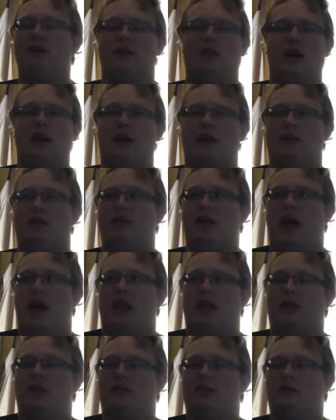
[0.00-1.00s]
feel like
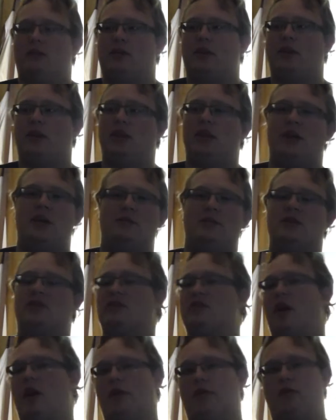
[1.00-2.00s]
that claim
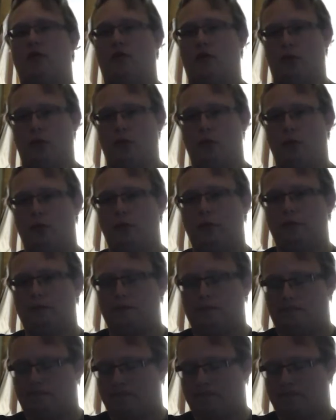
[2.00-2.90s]
is not true.